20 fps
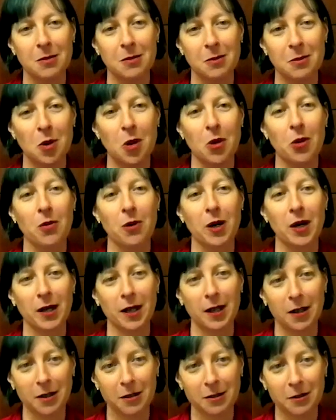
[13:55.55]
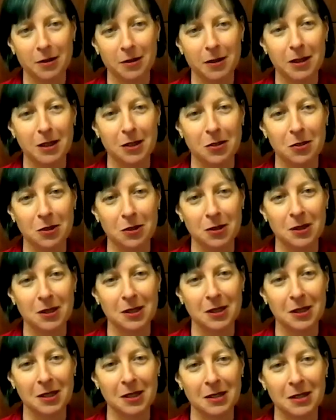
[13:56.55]
moderate our
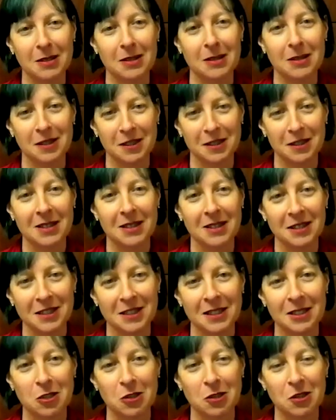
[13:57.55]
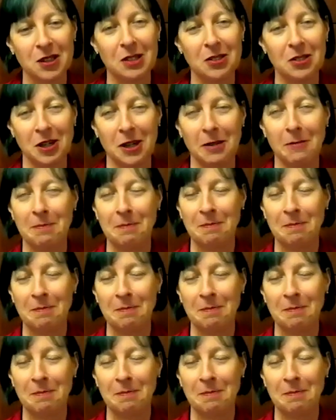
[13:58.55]
electricity usage. Yeah.